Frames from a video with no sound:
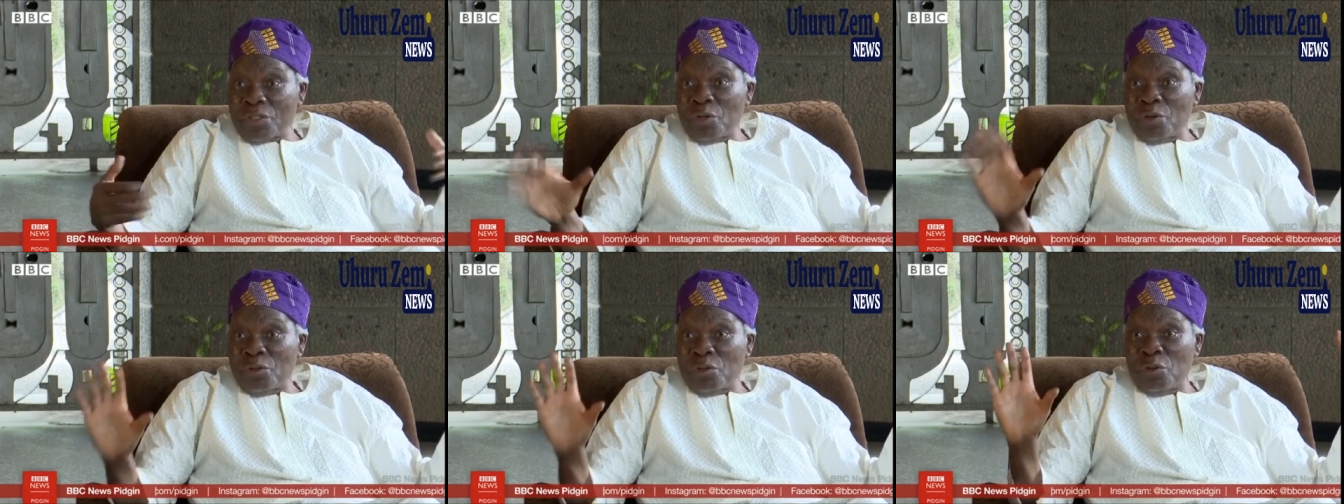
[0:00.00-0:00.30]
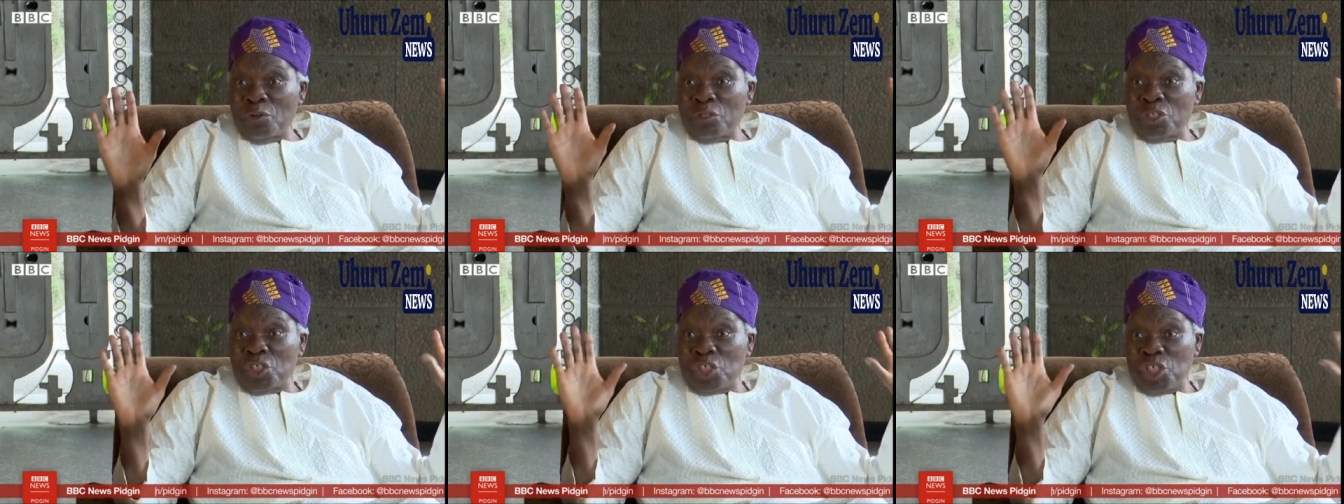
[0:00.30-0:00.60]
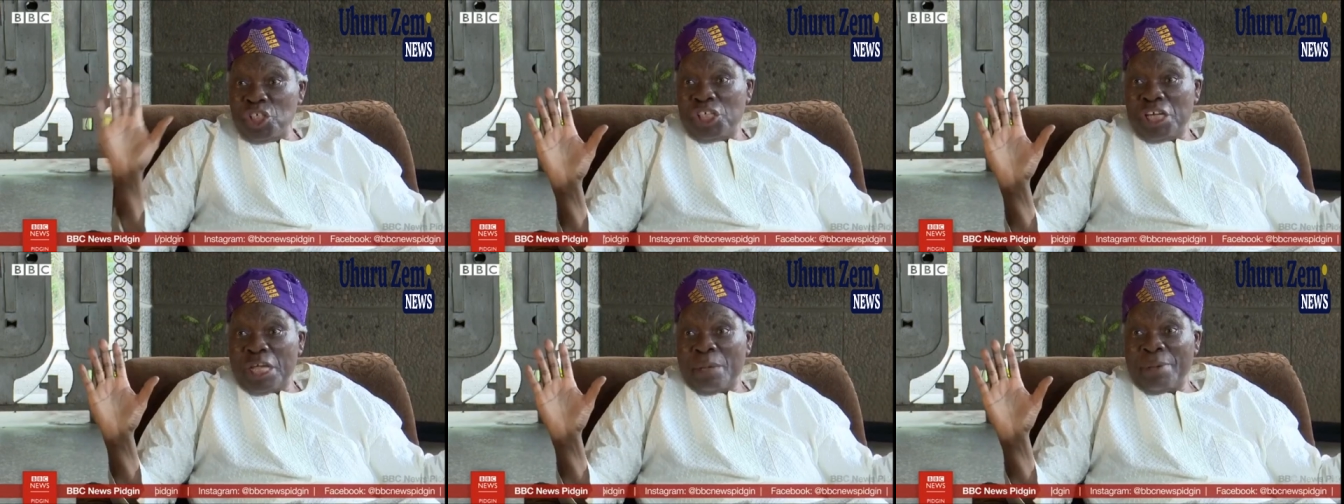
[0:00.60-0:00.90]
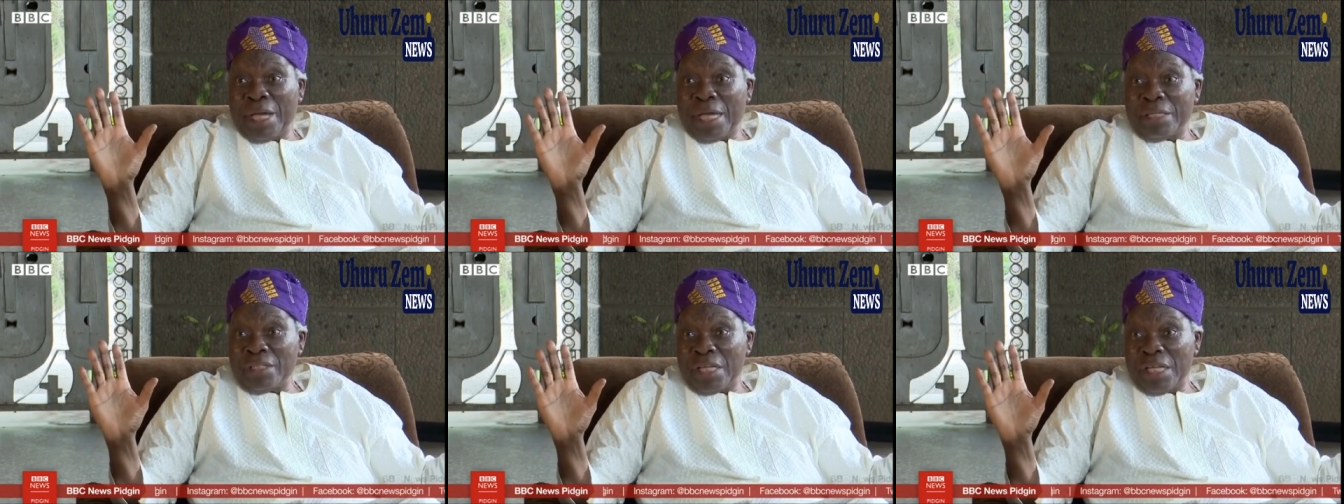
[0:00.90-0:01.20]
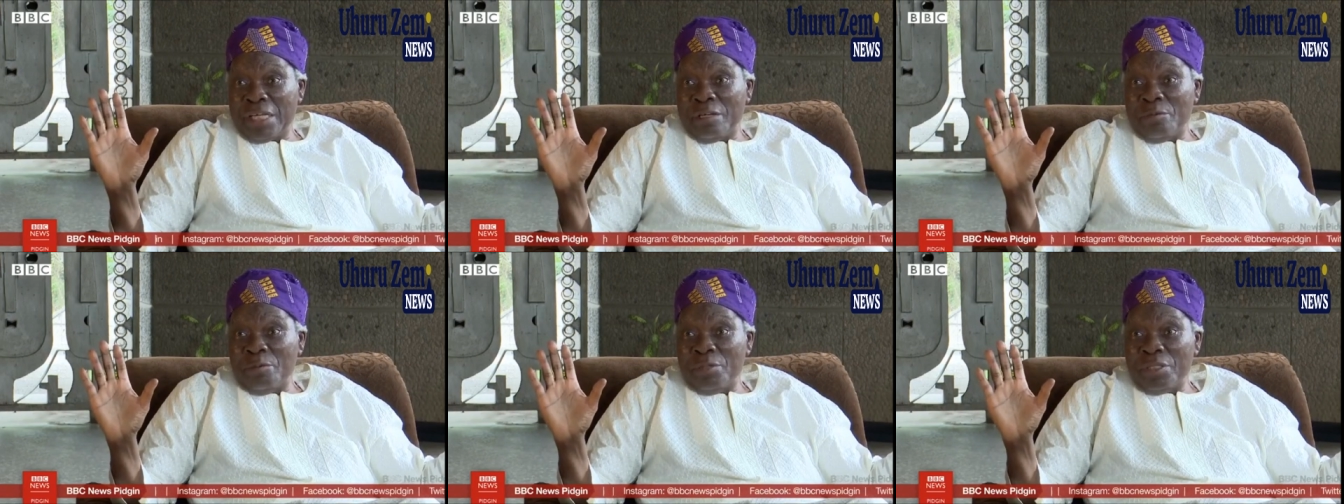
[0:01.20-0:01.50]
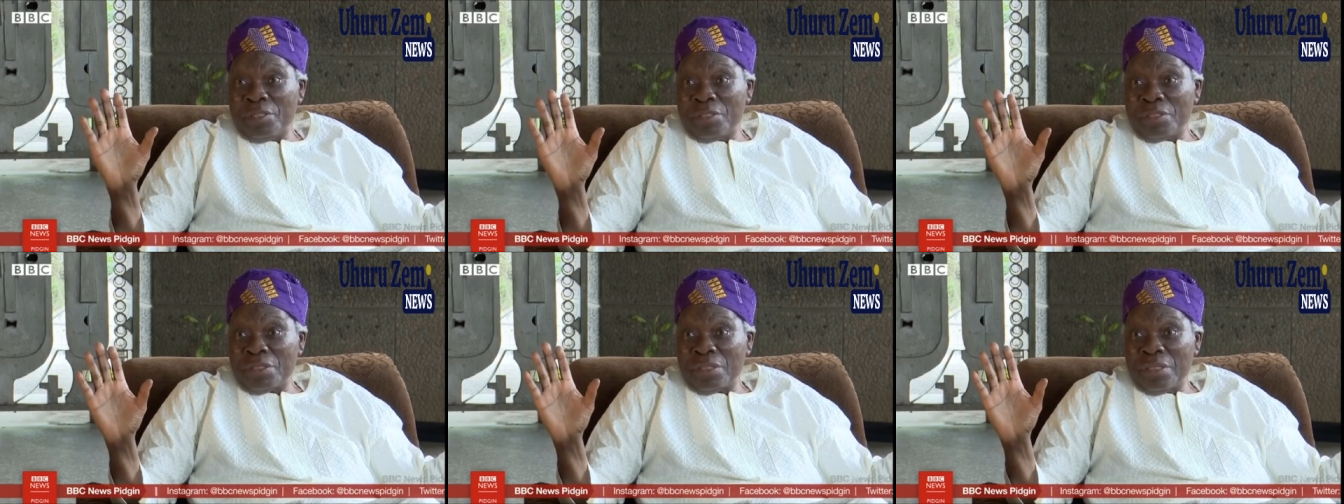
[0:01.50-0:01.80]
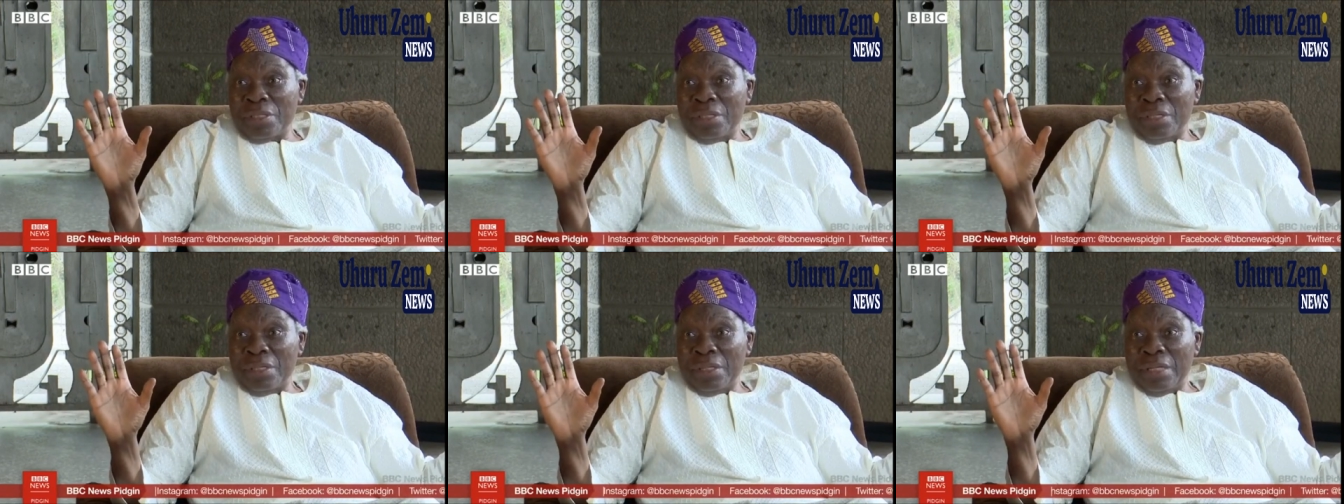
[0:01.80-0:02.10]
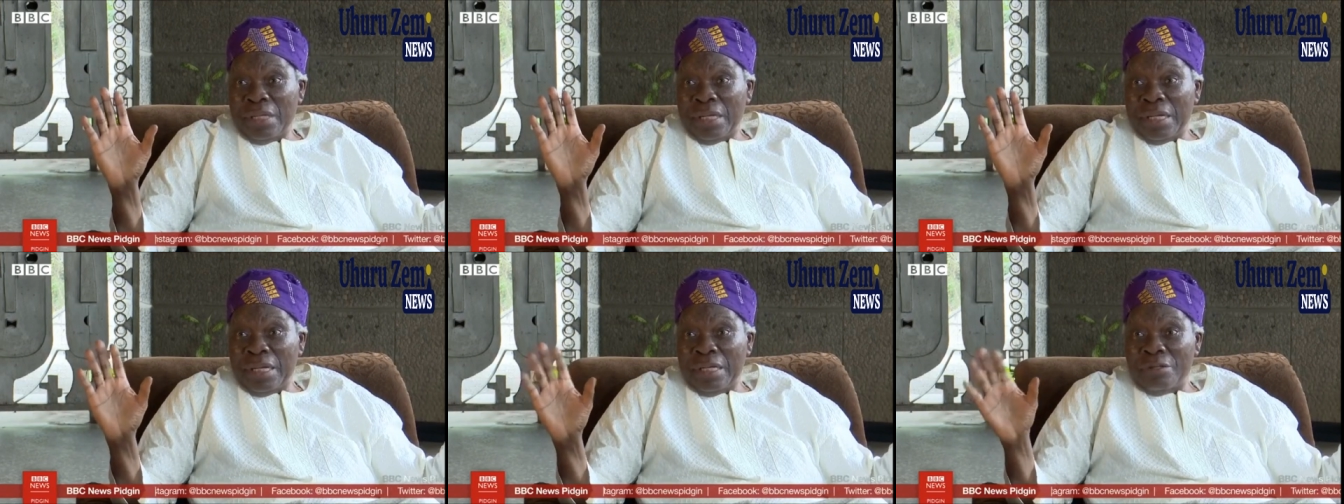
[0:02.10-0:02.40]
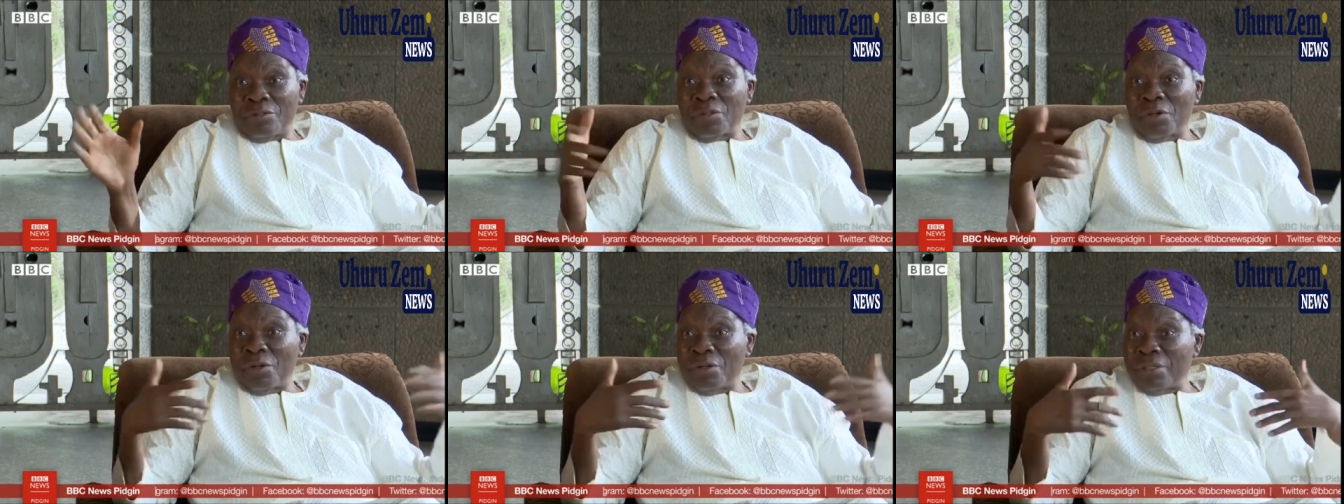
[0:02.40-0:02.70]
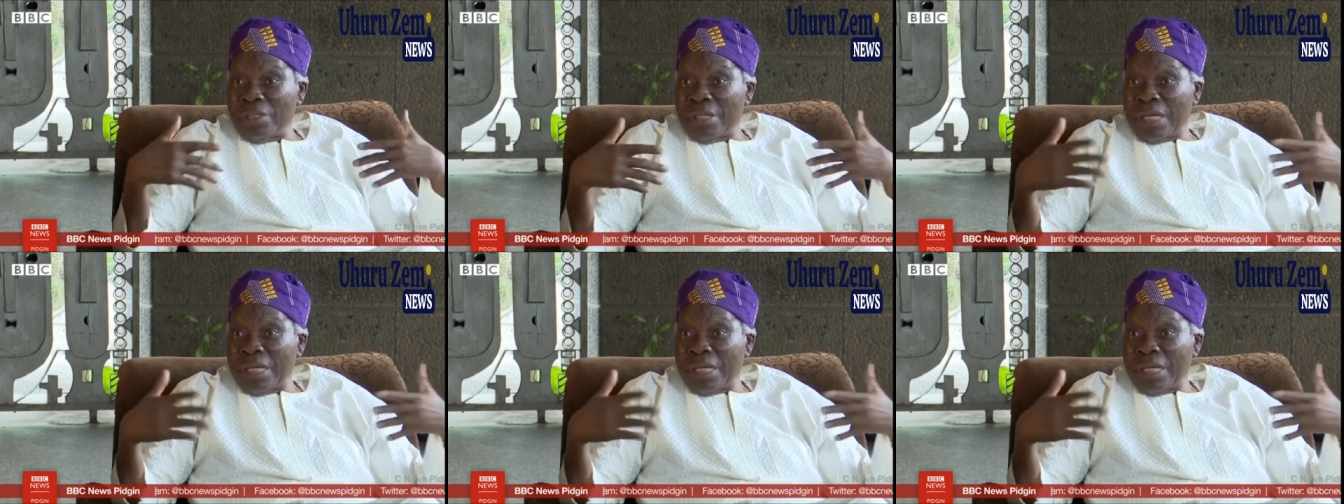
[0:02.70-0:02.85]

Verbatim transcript: So don't treat them as enemies, and so on.